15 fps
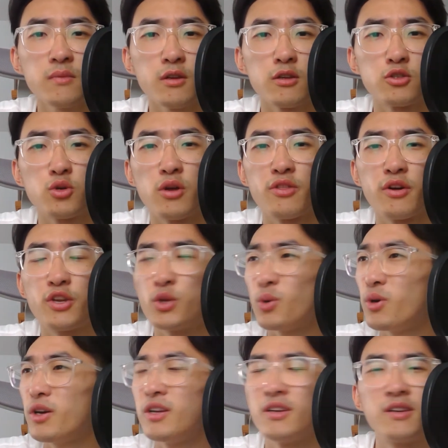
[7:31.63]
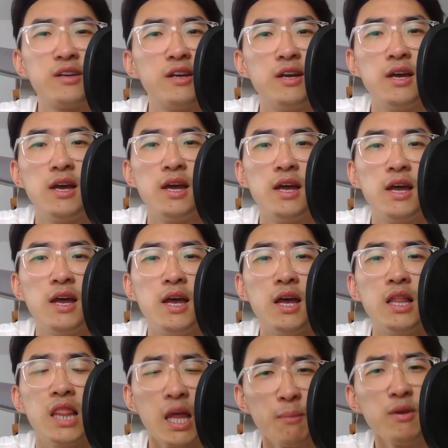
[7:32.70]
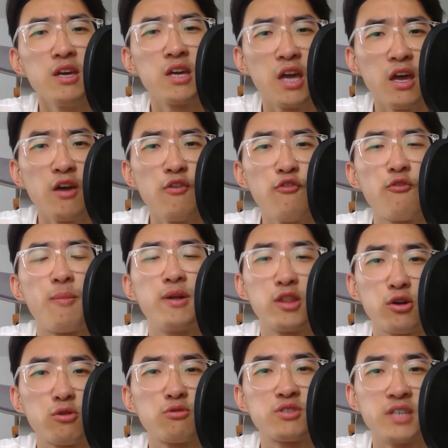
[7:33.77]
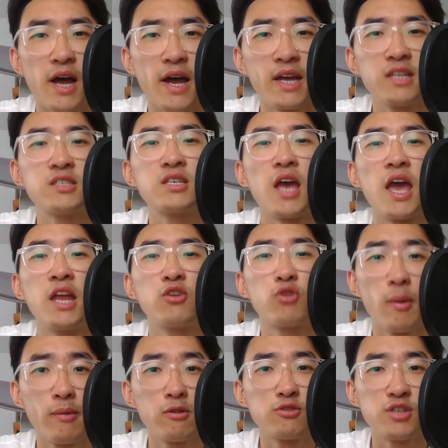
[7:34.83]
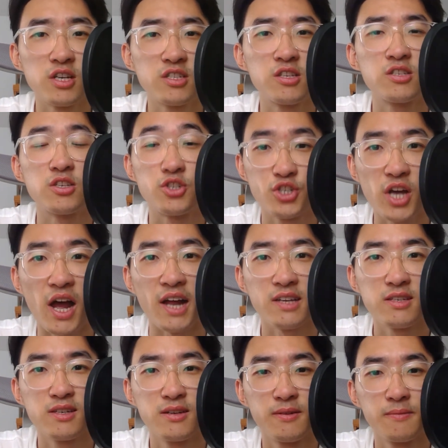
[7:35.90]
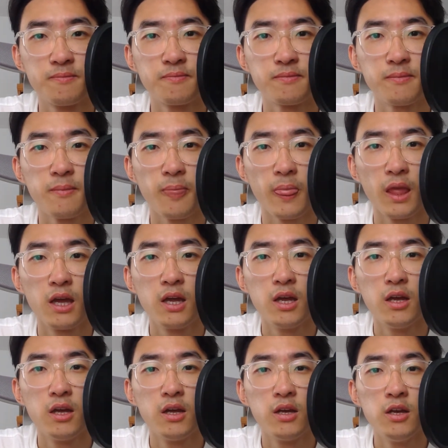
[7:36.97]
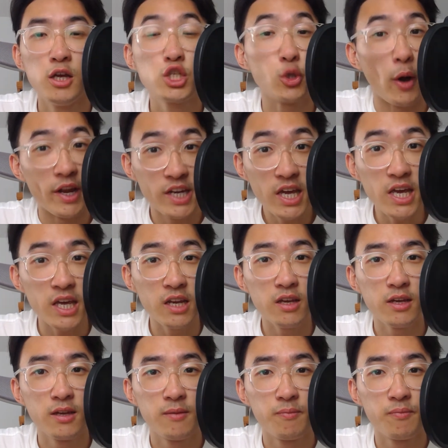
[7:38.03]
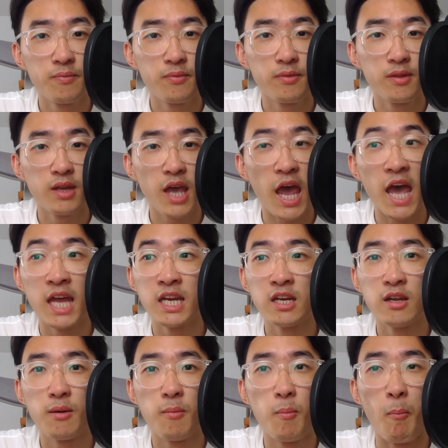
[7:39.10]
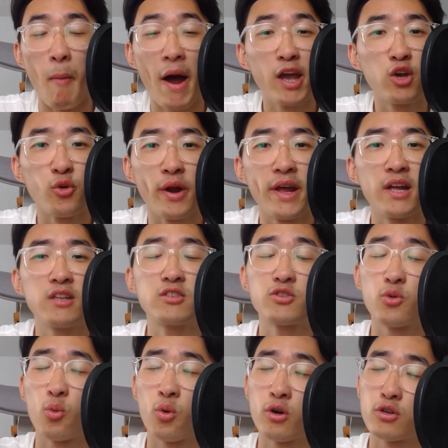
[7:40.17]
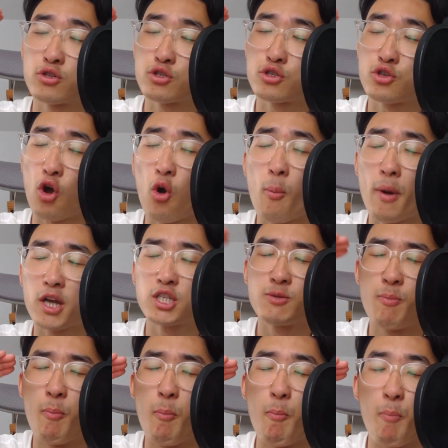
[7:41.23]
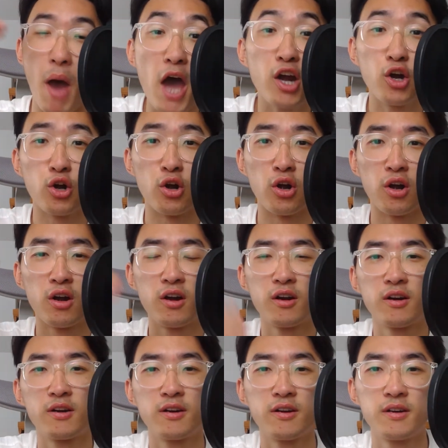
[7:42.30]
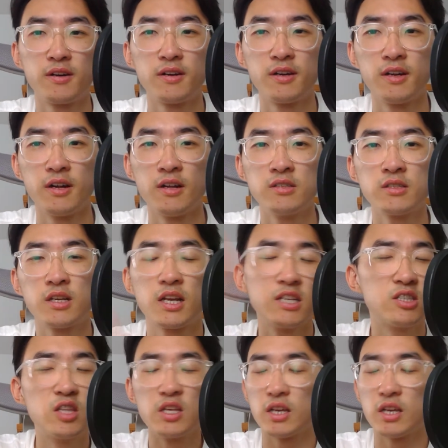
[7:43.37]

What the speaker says: So I thought, you know what? Let me give political science and criminal justice a shot. So I did, and my grades were so much better. Because